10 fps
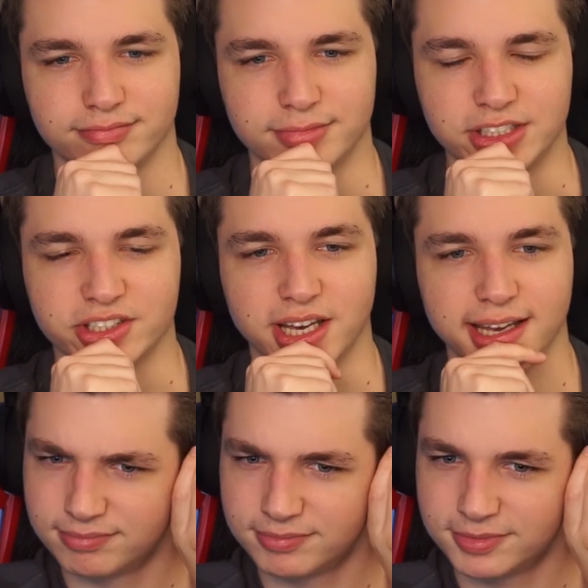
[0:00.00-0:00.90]
This
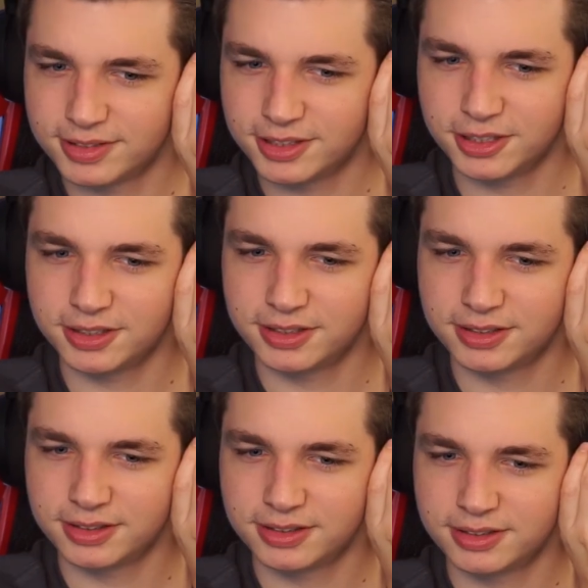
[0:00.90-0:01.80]
guy? Lieutenant
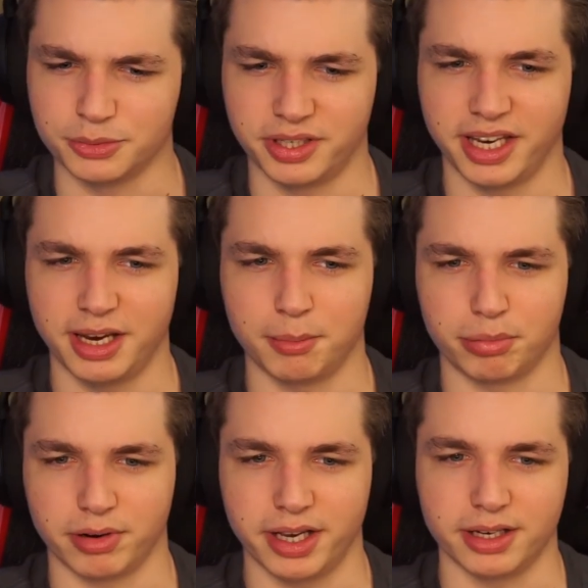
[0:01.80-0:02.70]
Breda. Lieutenant
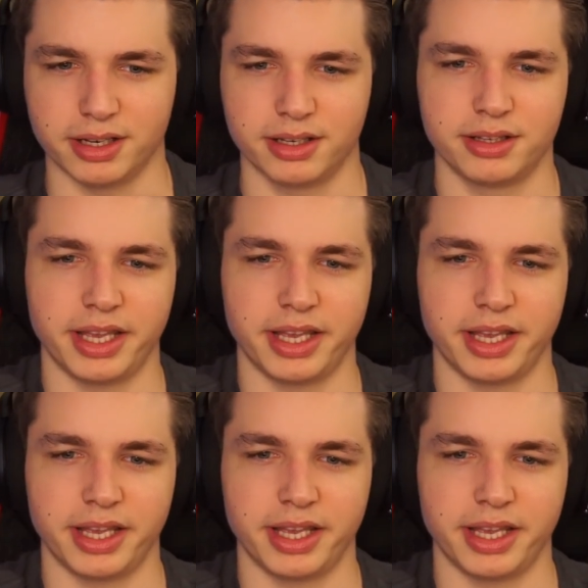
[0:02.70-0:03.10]
Breda.